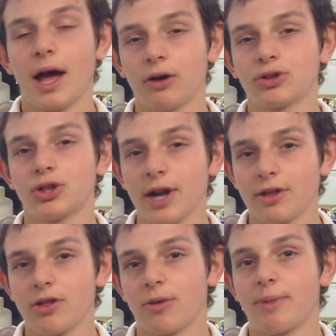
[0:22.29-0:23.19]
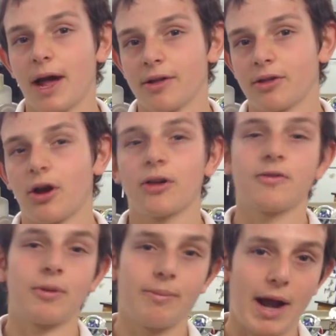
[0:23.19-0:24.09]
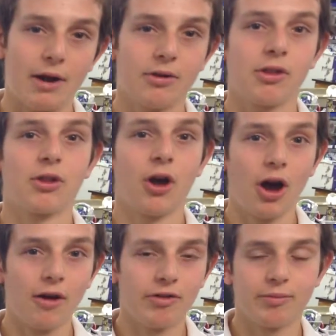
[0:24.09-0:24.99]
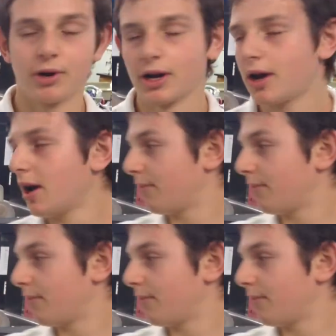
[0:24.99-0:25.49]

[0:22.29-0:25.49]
how traits are passed on from parents to offspring